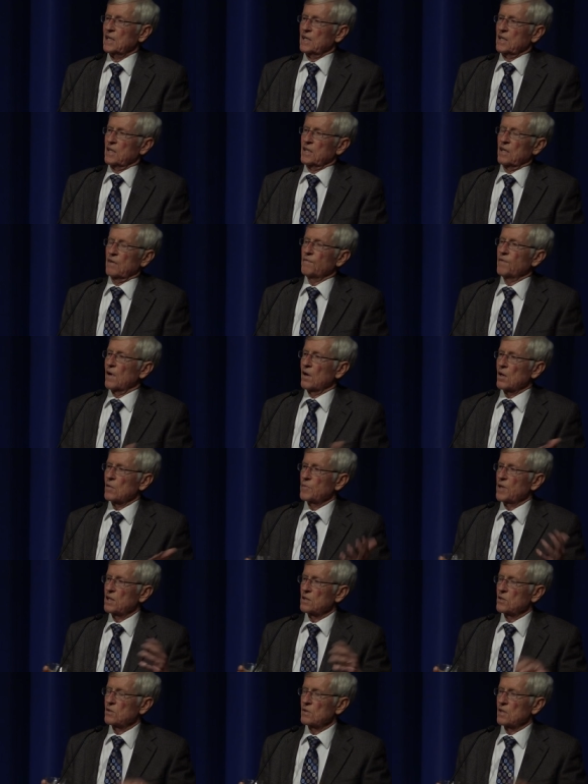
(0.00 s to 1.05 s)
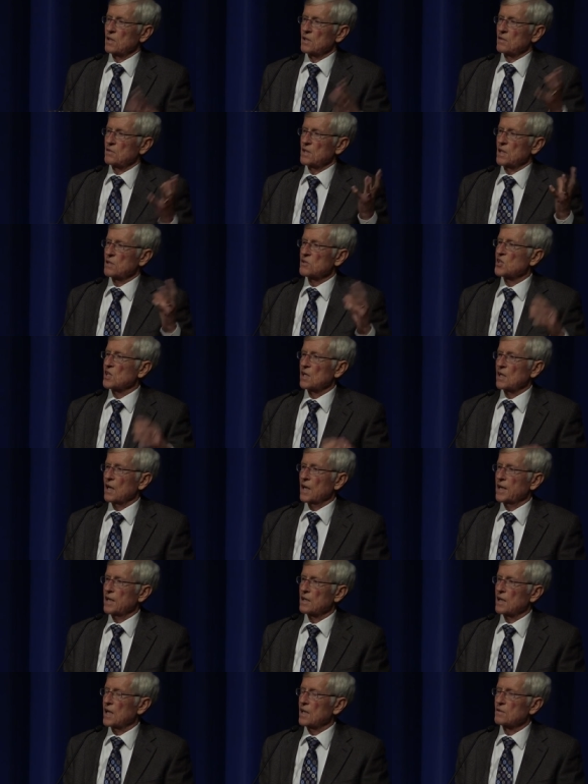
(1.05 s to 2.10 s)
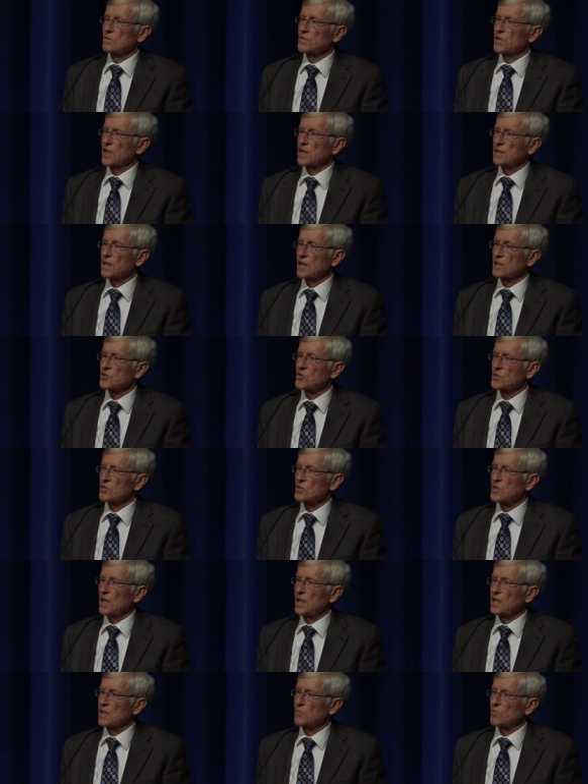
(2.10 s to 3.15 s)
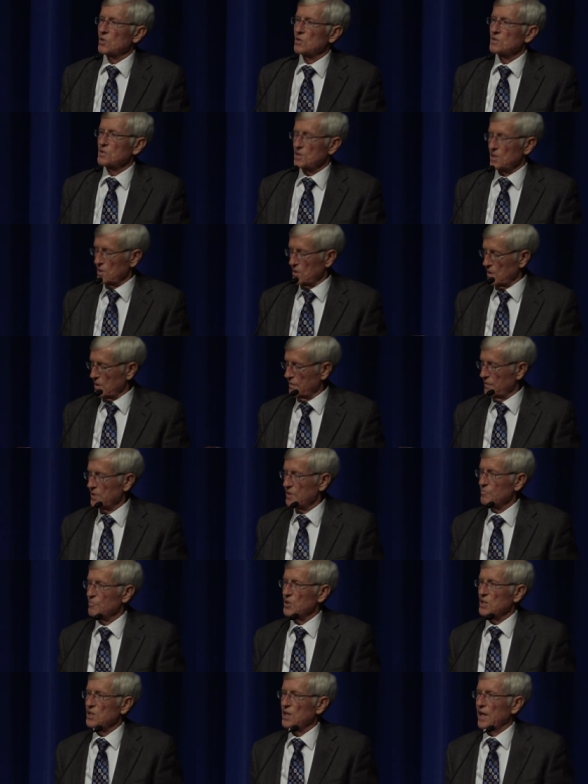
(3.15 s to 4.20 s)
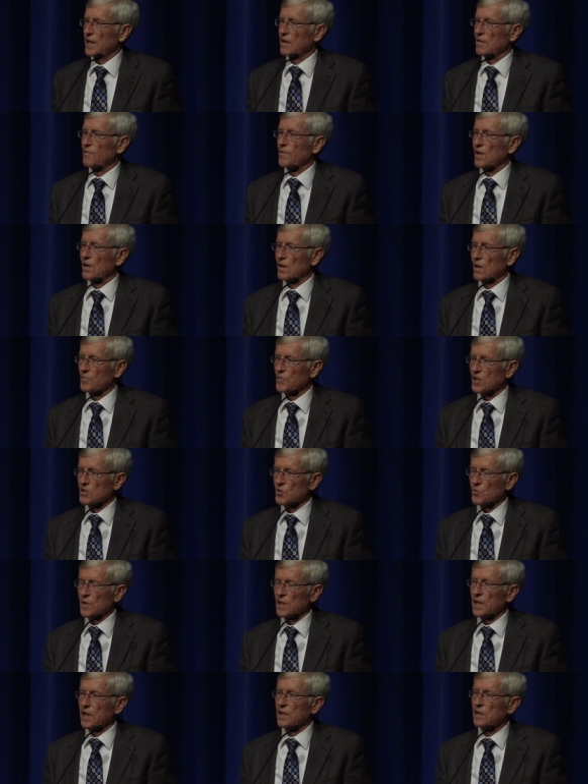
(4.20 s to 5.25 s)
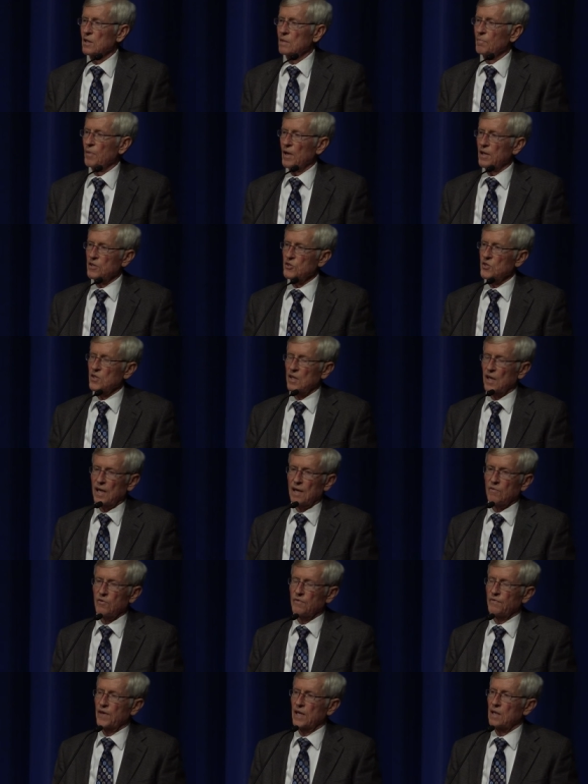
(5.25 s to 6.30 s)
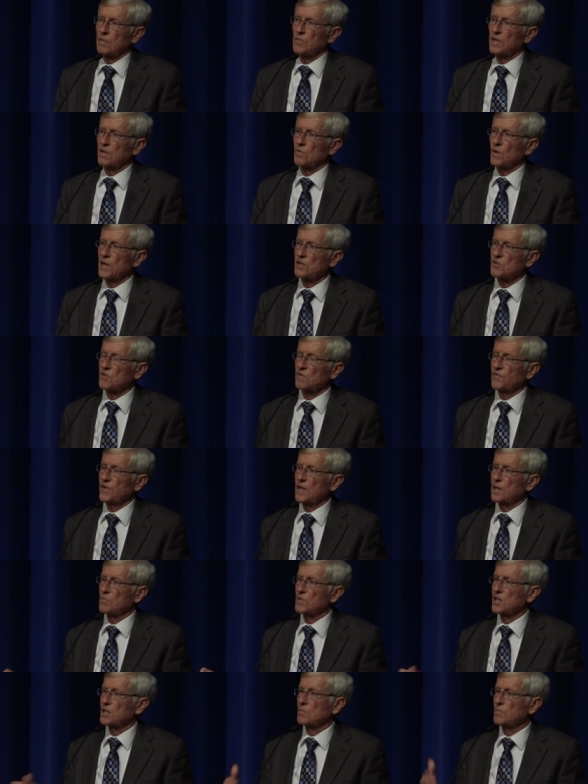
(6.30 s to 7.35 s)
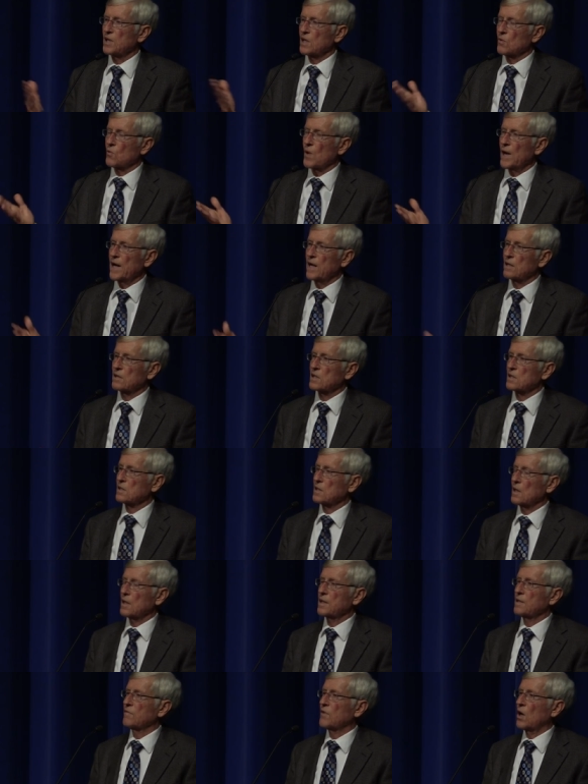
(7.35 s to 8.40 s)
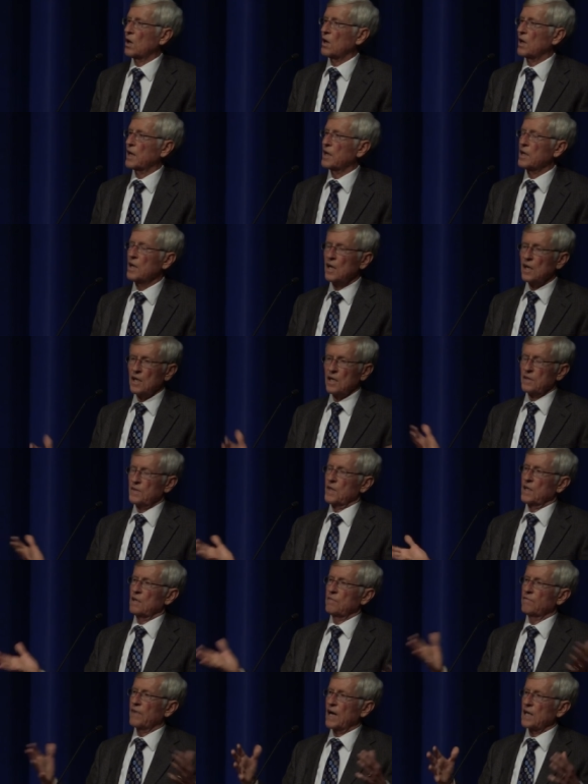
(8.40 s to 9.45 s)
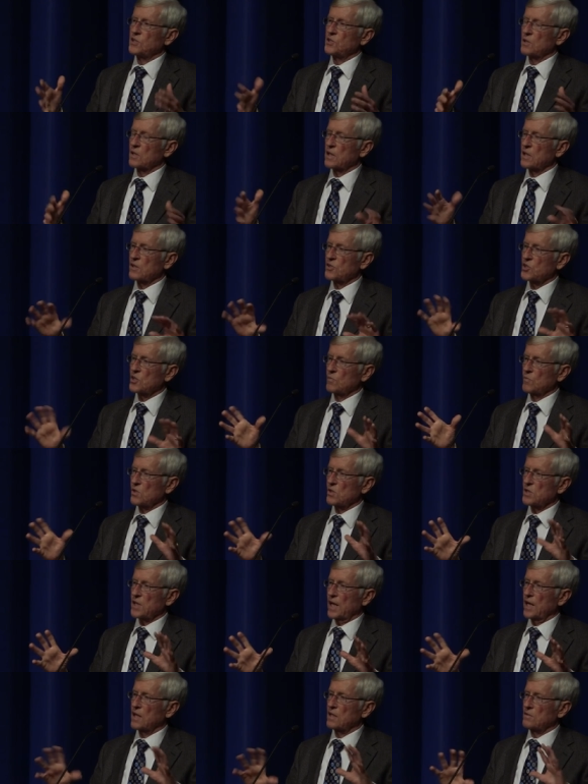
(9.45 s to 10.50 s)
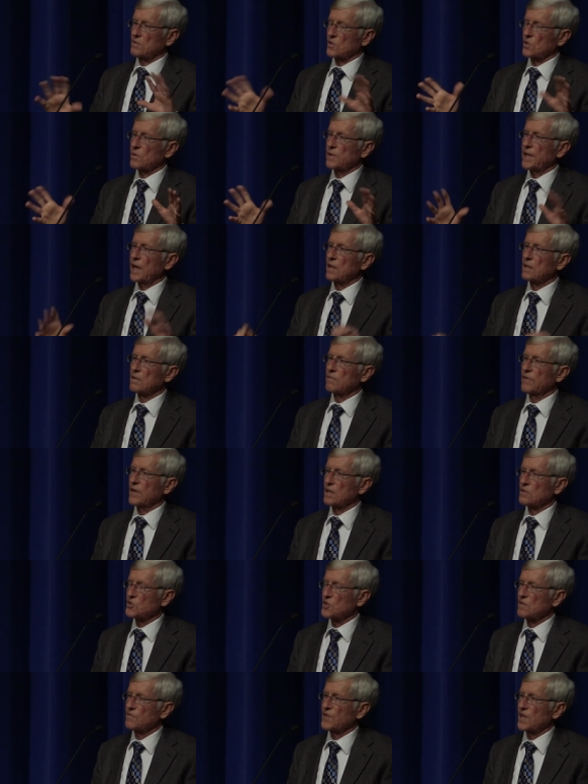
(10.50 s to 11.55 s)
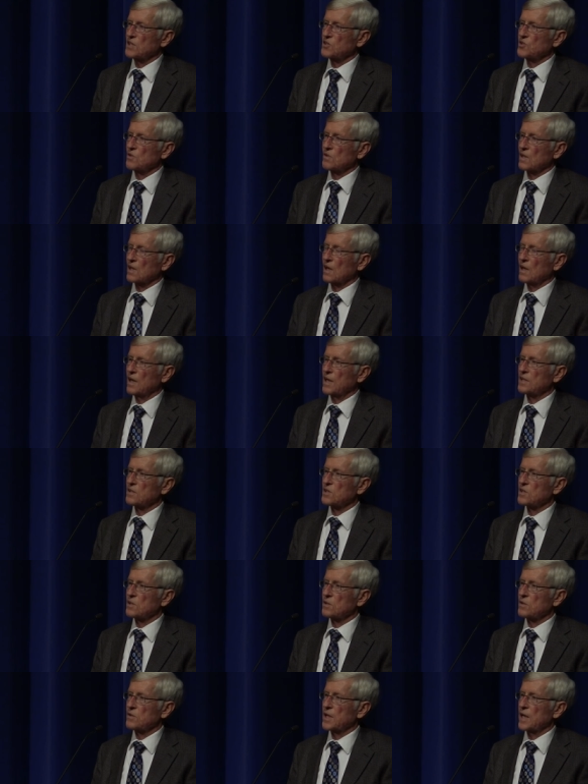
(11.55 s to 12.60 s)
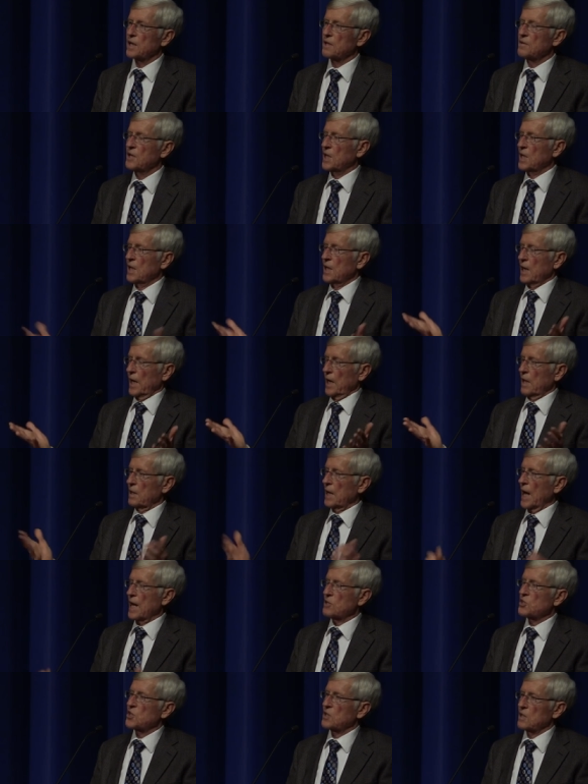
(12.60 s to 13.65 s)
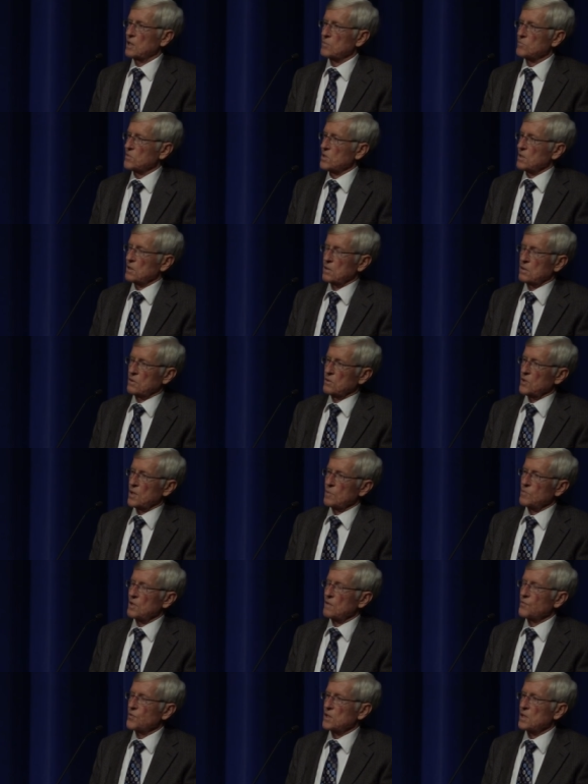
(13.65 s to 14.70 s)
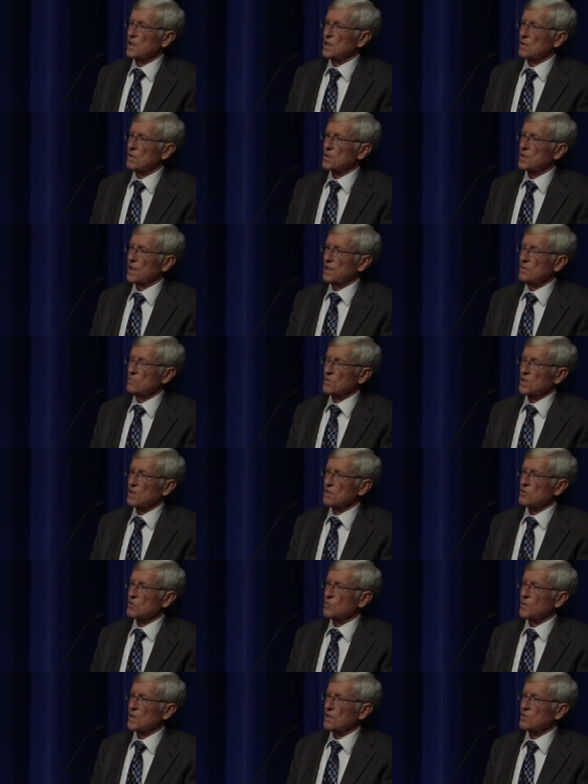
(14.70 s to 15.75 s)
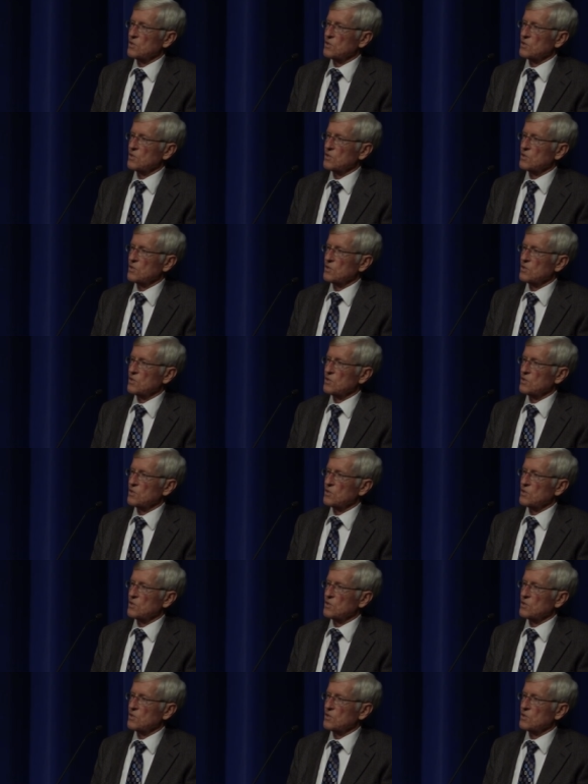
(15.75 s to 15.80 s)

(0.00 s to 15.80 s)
the farm into a Disneyland, I don't think that's sustainable, you know. But take a farm that's really a good place to have a family and raise a family, to be around and to live on, and then invite your customers out and create events if that's you're inclined to do that, and ask them to contribute for the entertainment as well